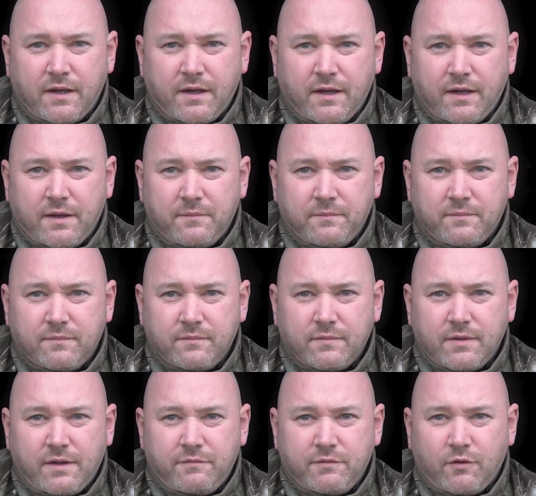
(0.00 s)
Even
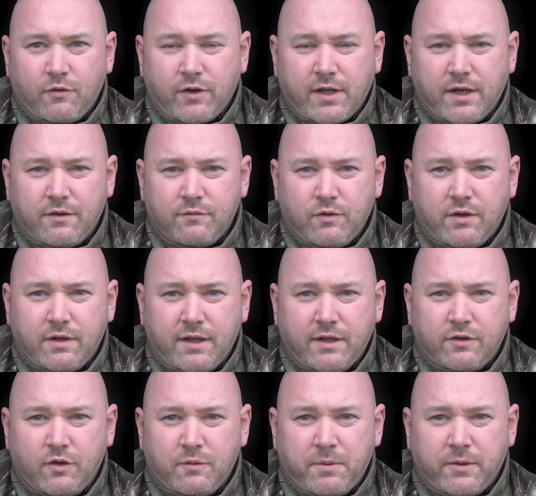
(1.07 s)
the right hand rod
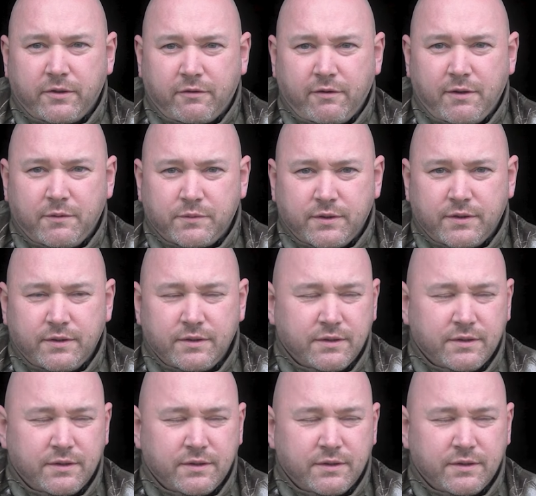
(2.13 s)
ended up on the ground.